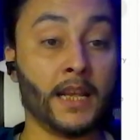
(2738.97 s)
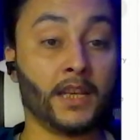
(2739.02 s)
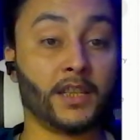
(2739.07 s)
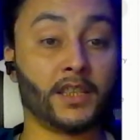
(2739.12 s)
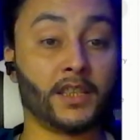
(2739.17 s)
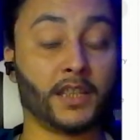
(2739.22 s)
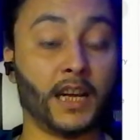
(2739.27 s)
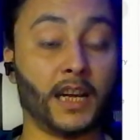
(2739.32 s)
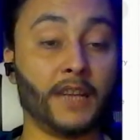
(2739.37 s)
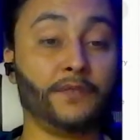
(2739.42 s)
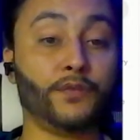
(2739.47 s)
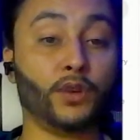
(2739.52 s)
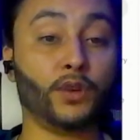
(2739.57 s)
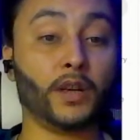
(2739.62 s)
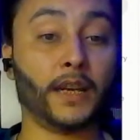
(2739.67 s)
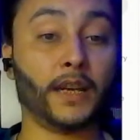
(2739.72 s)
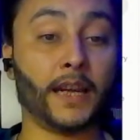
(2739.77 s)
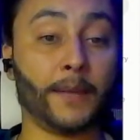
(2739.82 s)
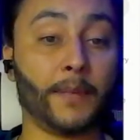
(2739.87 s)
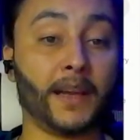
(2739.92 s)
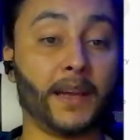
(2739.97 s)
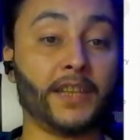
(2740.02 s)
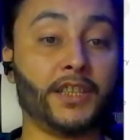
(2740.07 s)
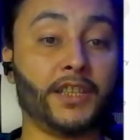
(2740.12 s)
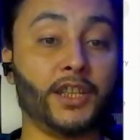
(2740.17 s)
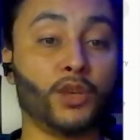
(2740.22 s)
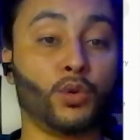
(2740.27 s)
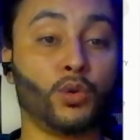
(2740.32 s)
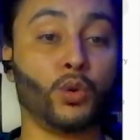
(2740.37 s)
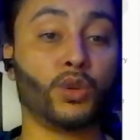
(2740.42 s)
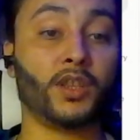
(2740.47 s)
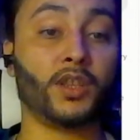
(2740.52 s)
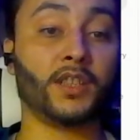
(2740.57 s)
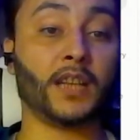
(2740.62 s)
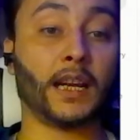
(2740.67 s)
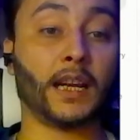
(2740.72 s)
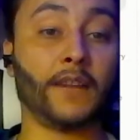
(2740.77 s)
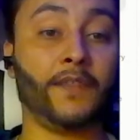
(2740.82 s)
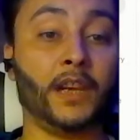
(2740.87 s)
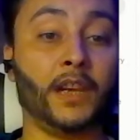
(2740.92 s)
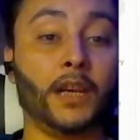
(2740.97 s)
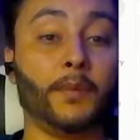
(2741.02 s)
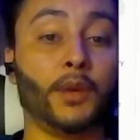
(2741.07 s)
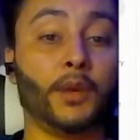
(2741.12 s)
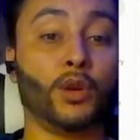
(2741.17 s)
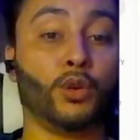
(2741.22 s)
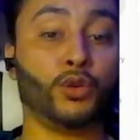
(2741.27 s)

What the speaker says: Stanford and MIT courses are available